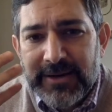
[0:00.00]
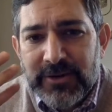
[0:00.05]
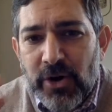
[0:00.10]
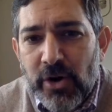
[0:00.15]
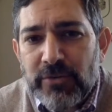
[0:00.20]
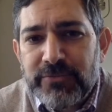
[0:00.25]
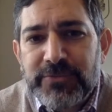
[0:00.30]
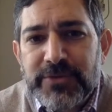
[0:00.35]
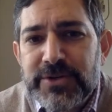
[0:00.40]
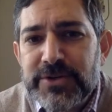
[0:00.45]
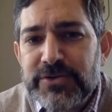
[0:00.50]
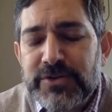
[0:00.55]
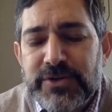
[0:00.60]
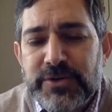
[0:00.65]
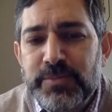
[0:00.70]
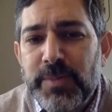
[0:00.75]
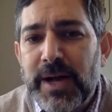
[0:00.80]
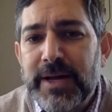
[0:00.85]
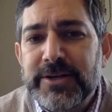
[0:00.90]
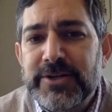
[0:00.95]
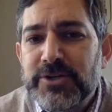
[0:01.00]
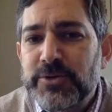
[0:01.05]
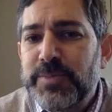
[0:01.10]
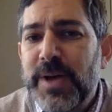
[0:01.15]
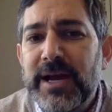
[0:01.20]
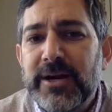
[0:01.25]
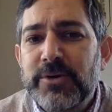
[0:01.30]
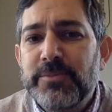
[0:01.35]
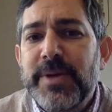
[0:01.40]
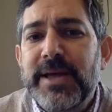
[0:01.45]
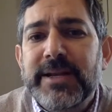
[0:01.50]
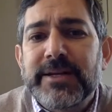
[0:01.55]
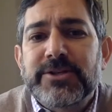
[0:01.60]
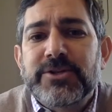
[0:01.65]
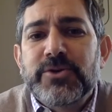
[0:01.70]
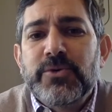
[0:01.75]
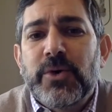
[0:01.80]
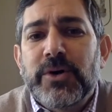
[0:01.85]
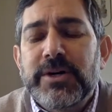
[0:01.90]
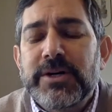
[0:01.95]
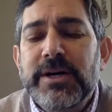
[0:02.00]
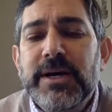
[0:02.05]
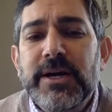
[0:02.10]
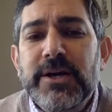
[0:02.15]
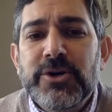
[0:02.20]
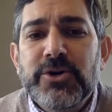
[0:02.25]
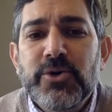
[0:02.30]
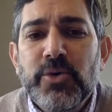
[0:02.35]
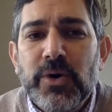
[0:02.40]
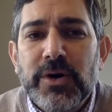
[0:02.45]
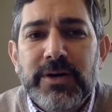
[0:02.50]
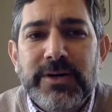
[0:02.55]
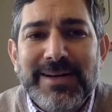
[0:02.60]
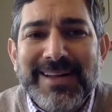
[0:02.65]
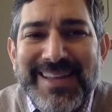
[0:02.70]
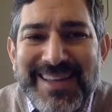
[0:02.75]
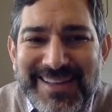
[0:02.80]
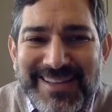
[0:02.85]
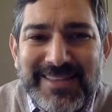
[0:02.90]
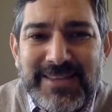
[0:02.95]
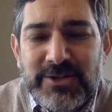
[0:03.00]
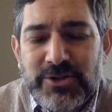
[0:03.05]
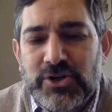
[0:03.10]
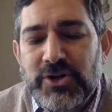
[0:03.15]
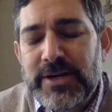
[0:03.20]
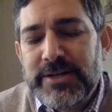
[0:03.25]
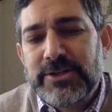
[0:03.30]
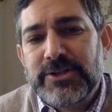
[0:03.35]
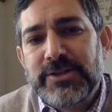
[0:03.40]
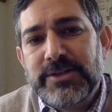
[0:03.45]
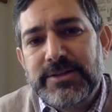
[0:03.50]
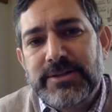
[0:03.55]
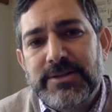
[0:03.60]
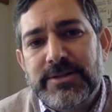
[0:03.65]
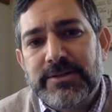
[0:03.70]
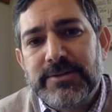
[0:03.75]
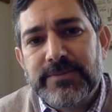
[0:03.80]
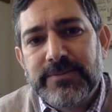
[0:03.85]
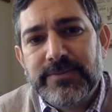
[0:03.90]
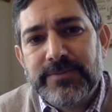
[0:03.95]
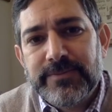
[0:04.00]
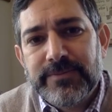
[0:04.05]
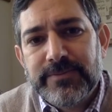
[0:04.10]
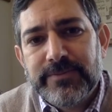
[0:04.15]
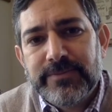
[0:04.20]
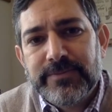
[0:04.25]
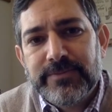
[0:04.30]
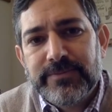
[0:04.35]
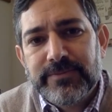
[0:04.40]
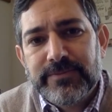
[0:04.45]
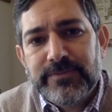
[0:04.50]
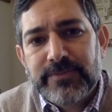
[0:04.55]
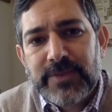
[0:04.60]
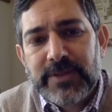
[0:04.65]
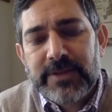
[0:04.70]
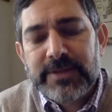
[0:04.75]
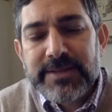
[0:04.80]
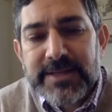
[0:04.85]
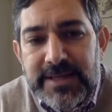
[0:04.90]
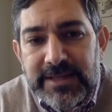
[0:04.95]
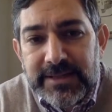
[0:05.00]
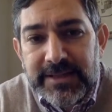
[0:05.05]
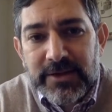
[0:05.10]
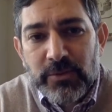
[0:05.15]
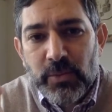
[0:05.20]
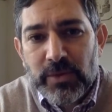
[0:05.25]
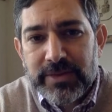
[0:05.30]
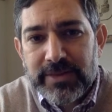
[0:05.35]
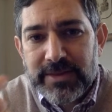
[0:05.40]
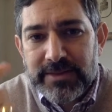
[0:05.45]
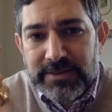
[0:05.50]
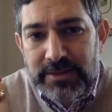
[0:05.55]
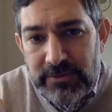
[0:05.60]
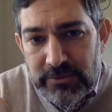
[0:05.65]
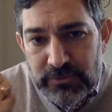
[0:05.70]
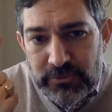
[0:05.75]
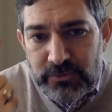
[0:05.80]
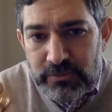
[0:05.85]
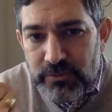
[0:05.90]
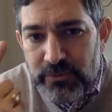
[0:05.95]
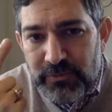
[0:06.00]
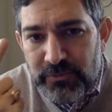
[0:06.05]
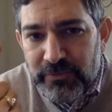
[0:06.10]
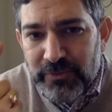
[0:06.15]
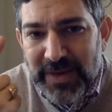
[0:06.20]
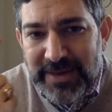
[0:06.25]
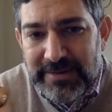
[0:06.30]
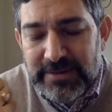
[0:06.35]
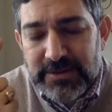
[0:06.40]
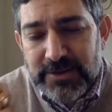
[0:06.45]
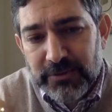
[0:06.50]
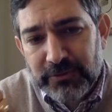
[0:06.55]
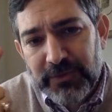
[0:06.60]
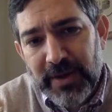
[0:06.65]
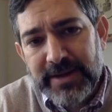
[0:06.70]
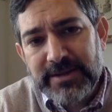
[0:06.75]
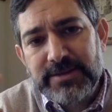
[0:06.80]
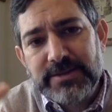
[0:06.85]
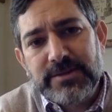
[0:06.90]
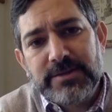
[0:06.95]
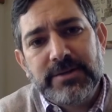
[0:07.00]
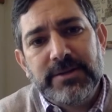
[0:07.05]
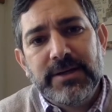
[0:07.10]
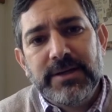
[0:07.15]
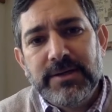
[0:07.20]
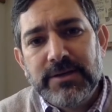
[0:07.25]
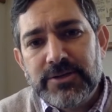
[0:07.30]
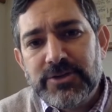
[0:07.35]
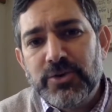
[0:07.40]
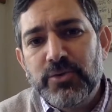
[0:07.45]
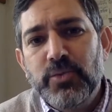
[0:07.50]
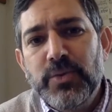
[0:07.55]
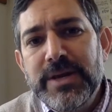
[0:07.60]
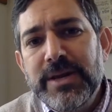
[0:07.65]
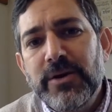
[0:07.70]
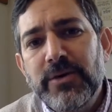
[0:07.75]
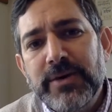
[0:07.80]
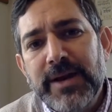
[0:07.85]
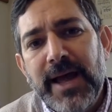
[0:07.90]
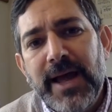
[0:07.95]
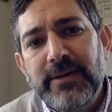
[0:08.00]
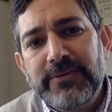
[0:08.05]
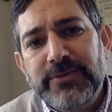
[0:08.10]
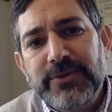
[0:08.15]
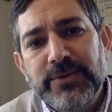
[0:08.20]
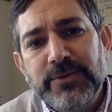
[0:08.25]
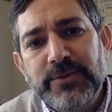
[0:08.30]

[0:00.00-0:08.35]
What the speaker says: first responders, paramedics who are in the trenches, dealing with this face to face, so we don't have to.